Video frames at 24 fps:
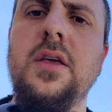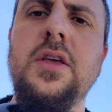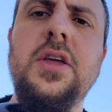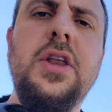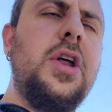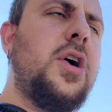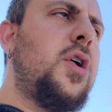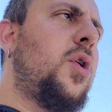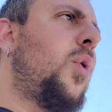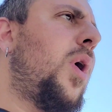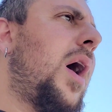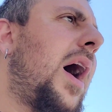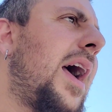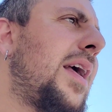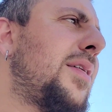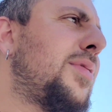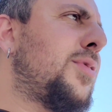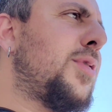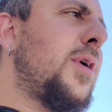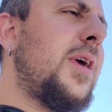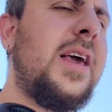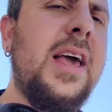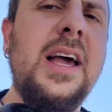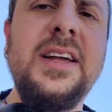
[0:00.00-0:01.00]
You know, I
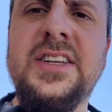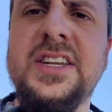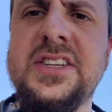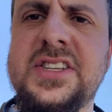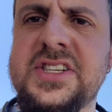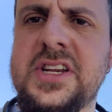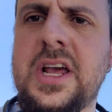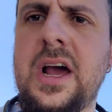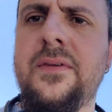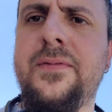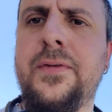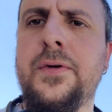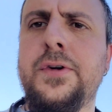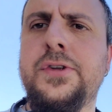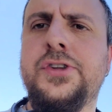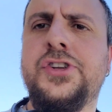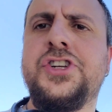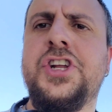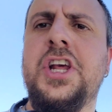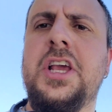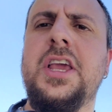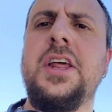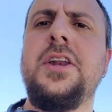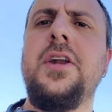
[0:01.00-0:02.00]
think I discovered
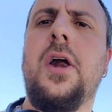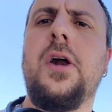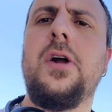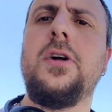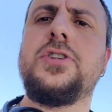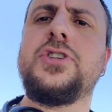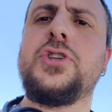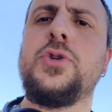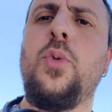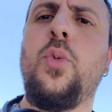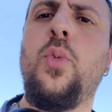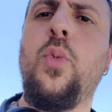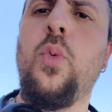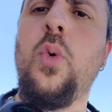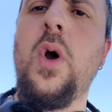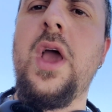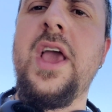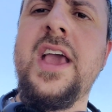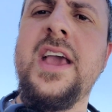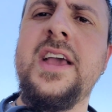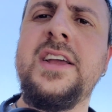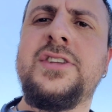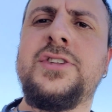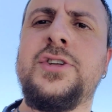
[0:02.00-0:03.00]
chicken hearts
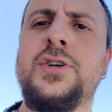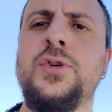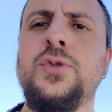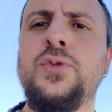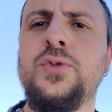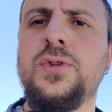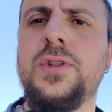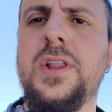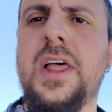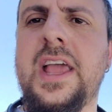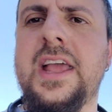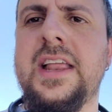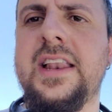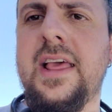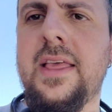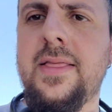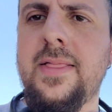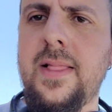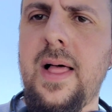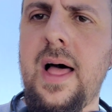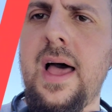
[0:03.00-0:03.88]
way too late in